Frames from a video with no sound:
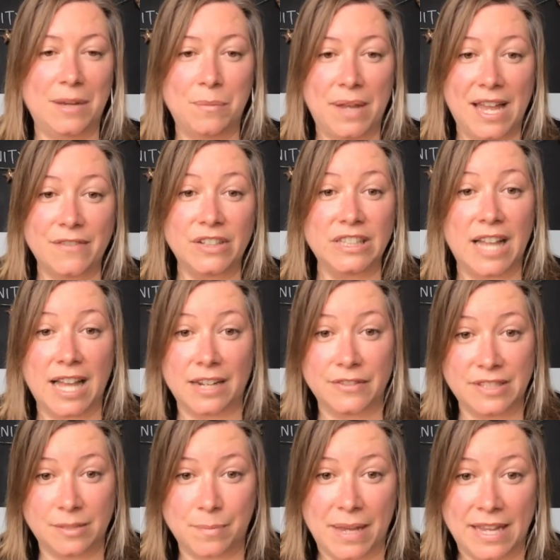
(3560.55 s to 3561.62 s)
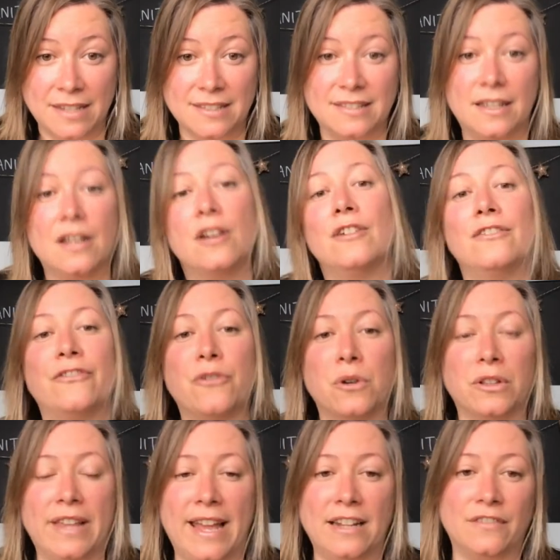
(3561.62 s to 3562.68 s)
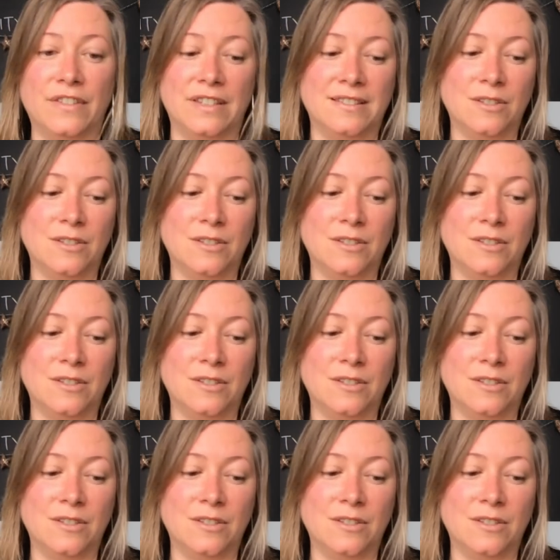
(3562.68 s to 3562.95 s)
and we have a lot of space for landfill.